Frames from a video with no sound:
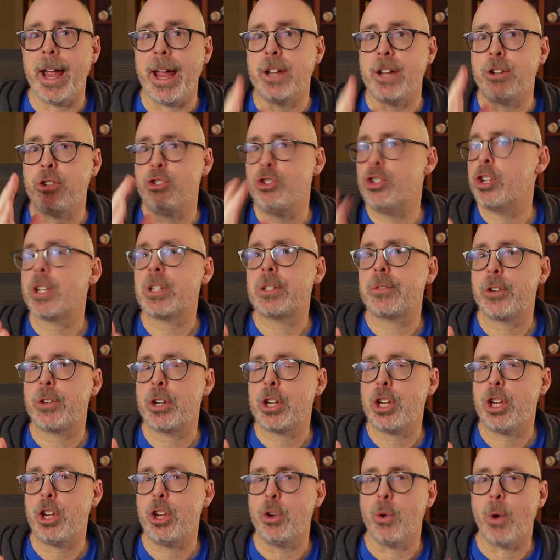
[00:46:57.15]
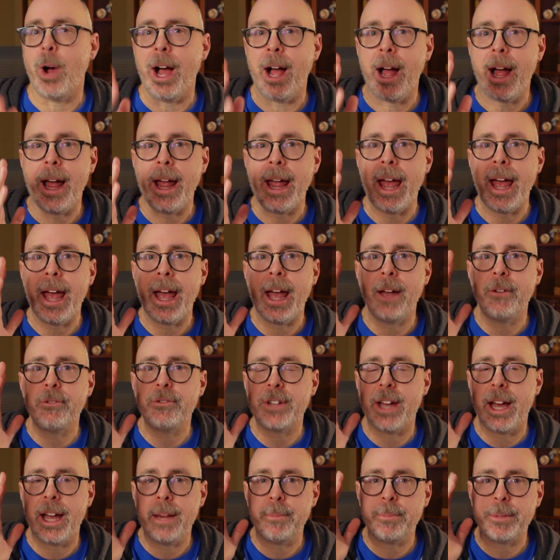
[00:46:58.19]
And just for you, I have
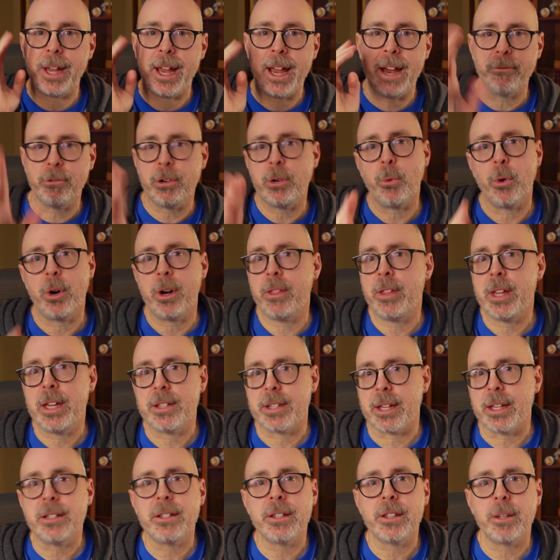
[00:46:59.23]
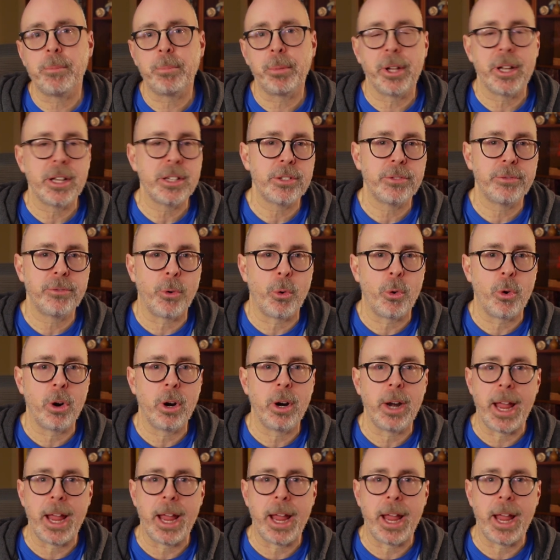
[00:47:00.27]
typed every one of these into the plus four,